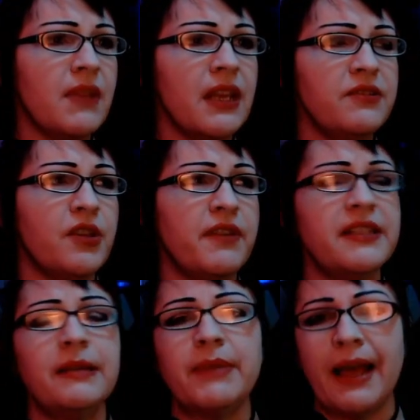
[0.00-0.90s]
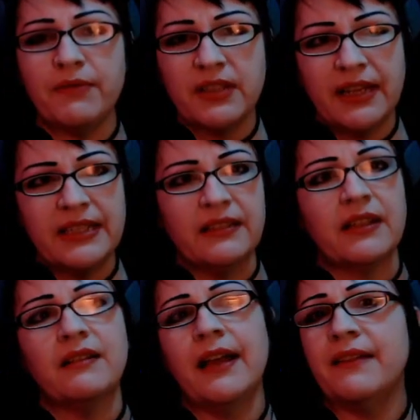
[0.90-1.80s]
So they seem to have this
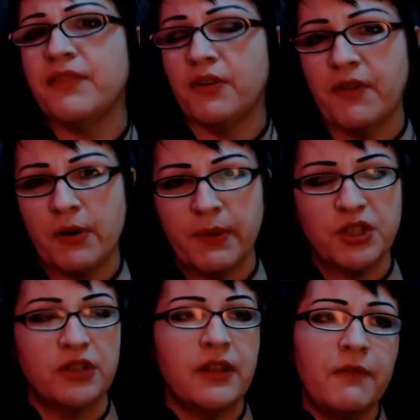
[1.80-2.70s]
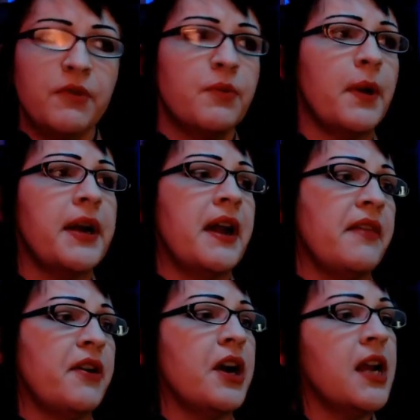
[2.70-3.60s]
idyllic life. They're very much in love with one
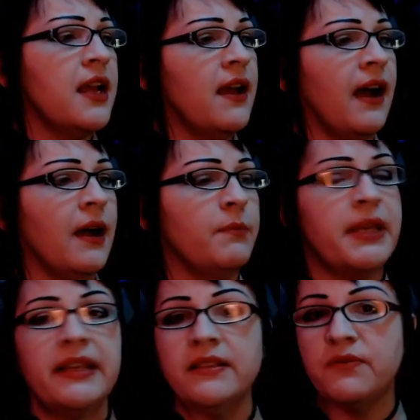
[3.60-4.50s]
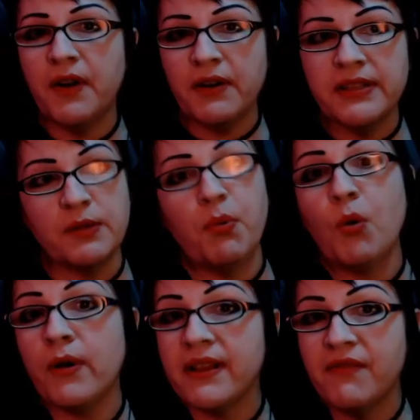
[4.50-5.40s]
another. He is very
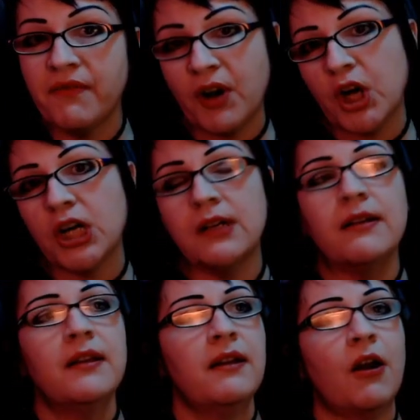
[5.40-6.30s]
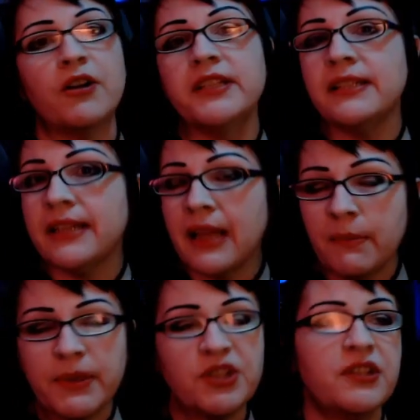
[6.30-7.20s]
supportive of her artistic
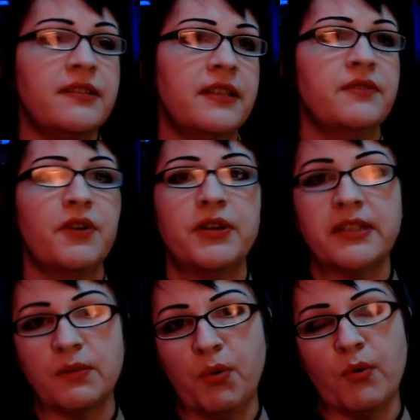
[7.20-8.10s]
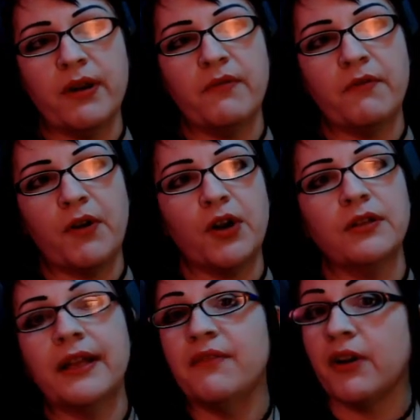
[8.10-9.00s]
ambitions. He is very supportive of her,
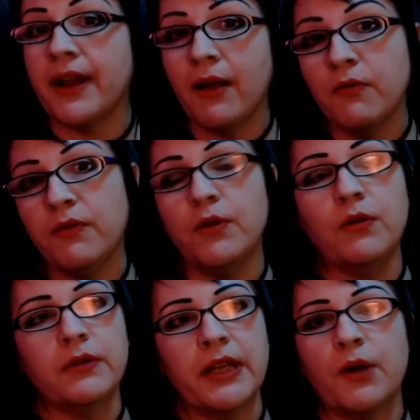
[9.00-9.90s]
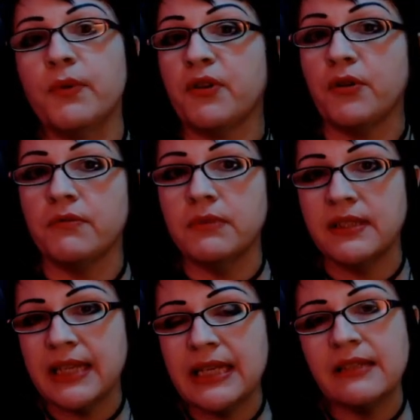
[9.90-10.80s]
like very helpful, you know, with her
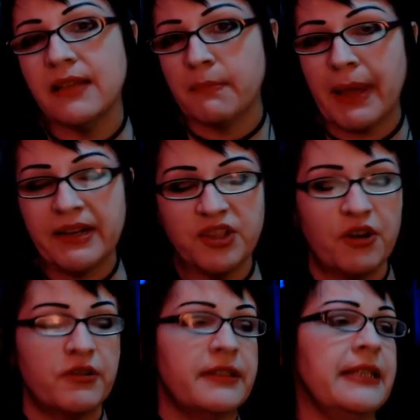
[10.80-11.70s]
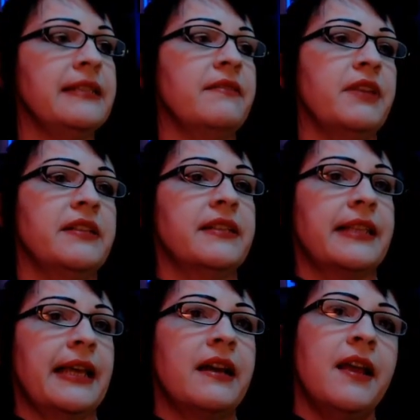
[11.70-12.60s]
disease, like managing her disease and things like
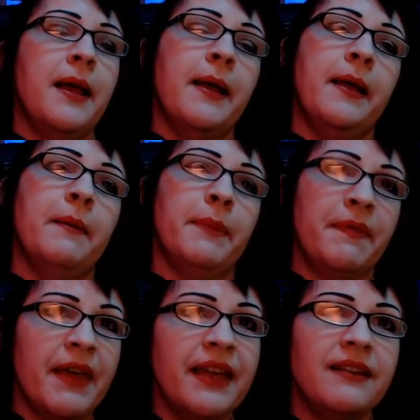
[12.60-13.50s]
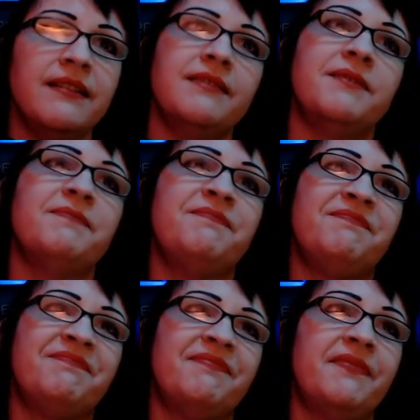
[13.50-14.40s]
that. But then
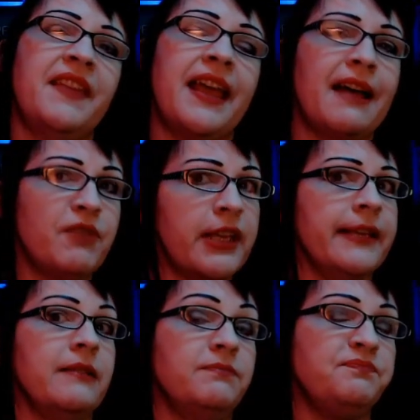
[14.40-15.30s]
they have a kid.